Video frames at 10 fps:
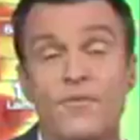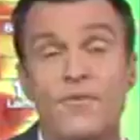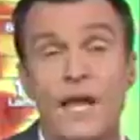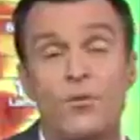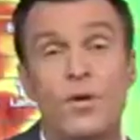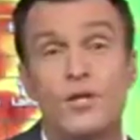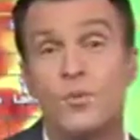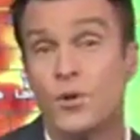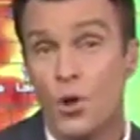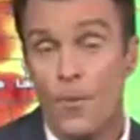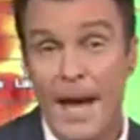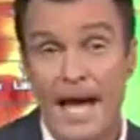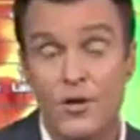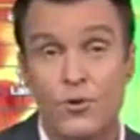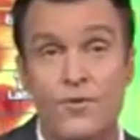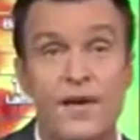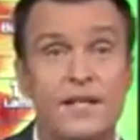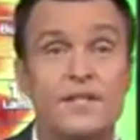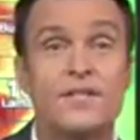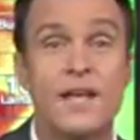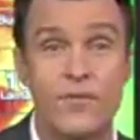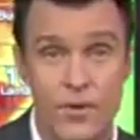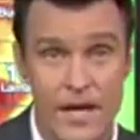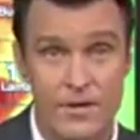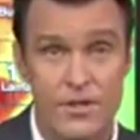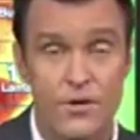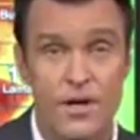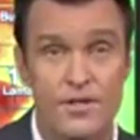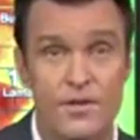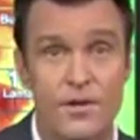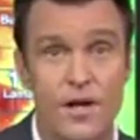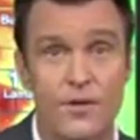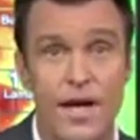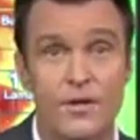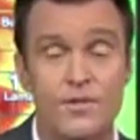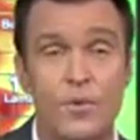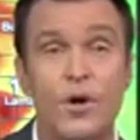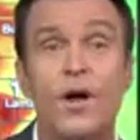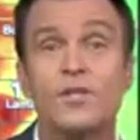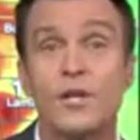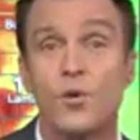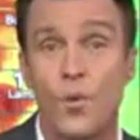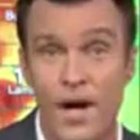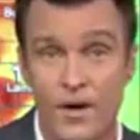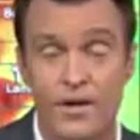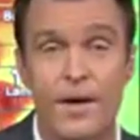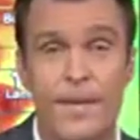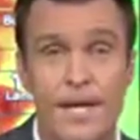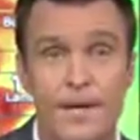warnings will go back into effect in several counties across southern Colorado tomorrow. I'll tell you where coming up.